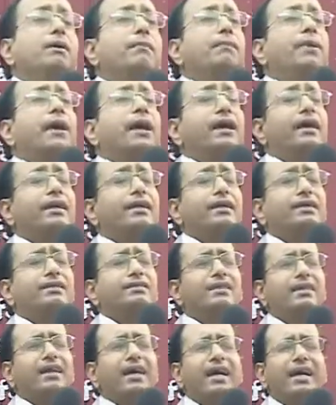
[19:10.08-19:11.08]
be paying
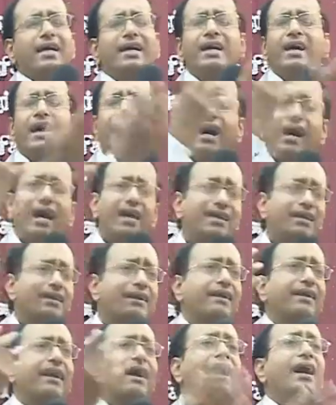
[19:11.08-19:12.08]
his rent? I
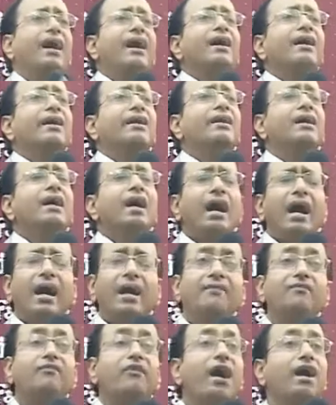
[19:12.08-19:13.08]
cried.
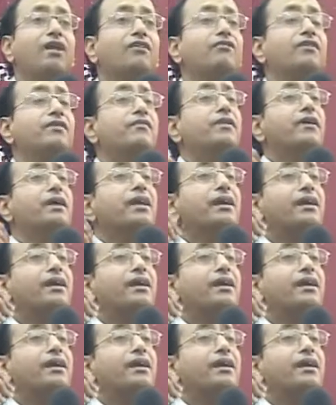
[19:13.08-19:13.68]
And while we were